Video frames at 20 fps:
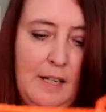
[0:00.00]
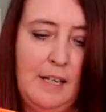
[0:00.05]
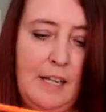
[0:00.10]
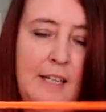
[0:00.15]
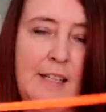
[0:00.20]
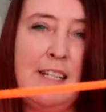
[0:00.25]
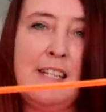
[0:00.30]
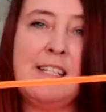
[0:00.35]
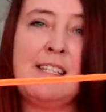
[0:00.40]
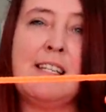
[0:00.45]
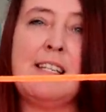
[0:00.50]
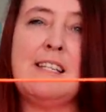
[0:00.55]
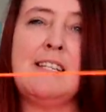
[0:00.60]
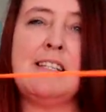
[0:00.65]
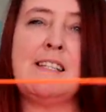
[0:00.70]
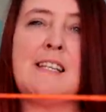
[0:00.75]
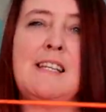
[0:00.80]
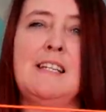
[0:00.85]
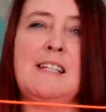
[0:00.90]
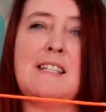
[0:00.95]
And this
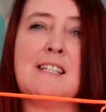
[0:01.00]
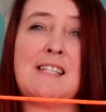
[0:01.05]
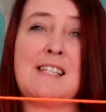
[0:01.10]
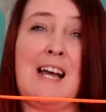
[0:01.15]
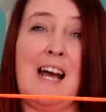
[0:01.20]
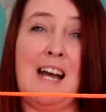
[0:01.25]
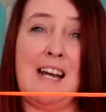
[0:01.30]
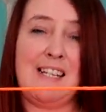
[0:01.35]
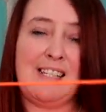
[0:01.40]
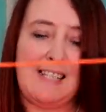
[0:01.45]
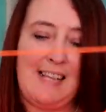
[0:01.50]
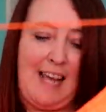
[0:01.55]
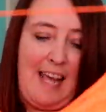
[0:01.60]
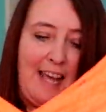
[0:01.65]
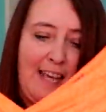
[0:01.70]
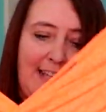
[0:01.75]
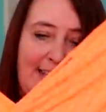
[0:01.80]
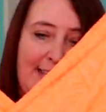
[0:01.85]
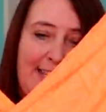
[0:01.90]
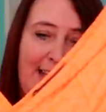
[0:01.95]
is in a size
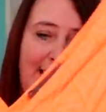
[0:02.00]
X